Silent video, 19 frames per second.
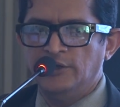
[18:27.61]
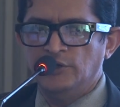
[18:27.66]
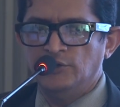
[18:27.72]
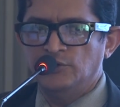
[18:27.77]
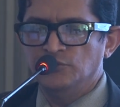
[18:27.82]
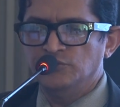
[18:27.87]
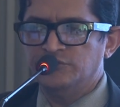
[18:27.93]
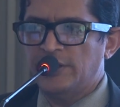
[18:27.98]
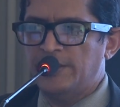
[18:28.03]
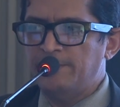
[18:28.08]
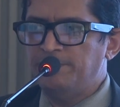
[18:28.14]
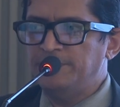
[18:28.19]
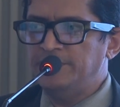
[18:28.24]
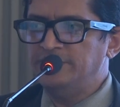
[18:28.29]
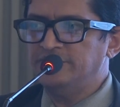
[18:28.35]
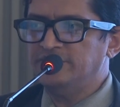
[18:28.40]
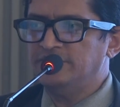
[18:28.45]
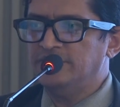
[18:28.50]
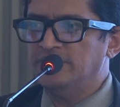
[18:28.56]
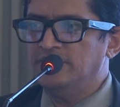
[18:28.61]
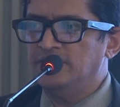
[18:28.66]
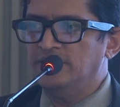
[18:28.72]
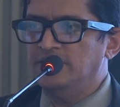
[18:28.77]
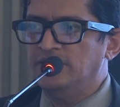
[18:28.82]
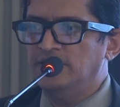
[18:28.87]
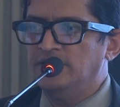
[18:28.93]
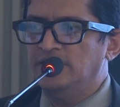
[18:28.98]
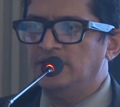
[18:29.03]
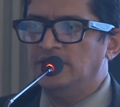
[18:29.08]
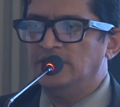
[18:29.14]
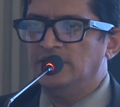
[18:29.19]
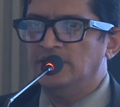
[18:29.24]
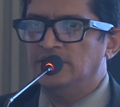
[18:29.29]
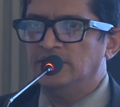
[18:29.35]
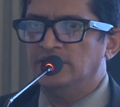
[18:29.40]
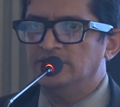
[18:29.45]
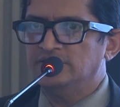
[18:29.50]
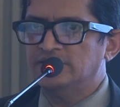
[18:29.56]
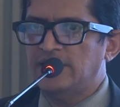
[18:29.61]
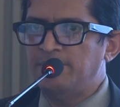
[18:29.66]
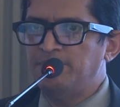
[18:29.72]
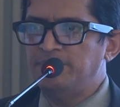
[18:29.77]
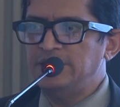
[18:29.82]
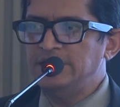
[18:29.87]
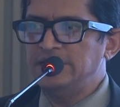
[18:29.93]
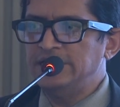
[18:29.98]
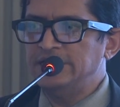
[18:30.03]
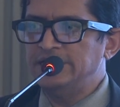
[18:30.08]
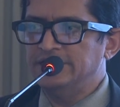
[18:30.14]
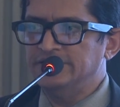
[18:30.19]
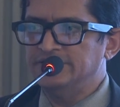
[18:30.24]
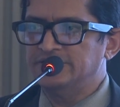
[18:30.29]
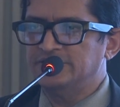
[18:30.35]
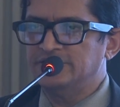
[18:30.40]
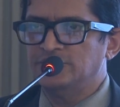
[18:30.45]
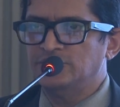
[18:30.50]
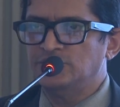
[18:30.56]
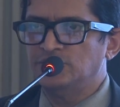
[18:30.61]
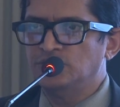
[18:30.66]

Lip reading: Two samples, sample t-test.